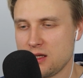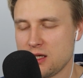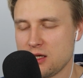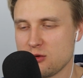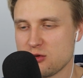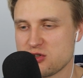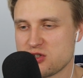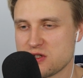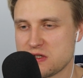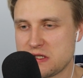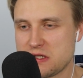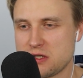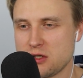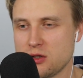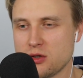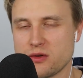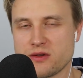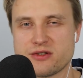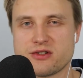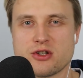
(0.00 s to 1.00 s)
it was just,
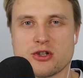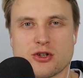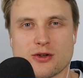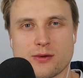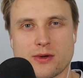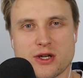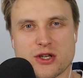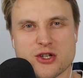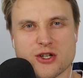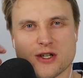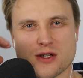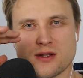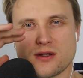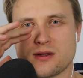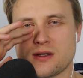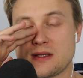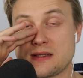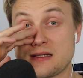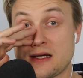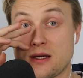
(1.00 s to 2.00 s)
the situation,
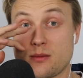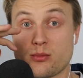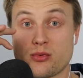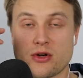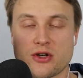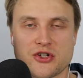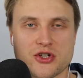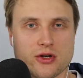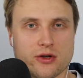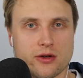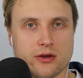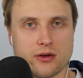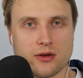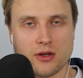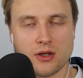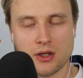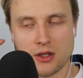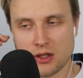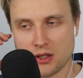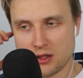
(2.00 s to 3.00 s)
the time pressure,
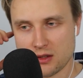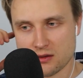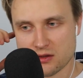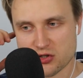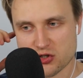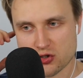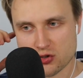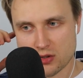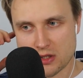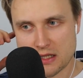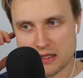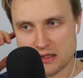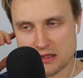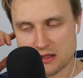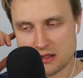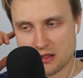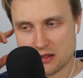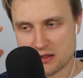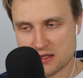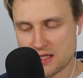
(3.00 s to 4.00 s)
the stress,
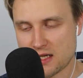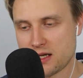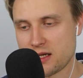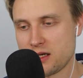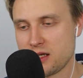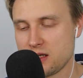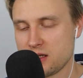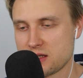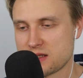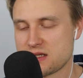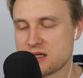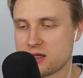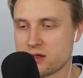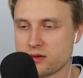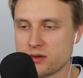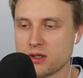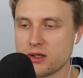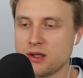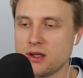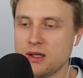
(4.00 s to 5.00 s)
the anxiety,
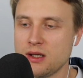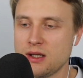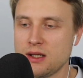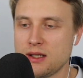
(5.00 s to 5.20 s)
etc.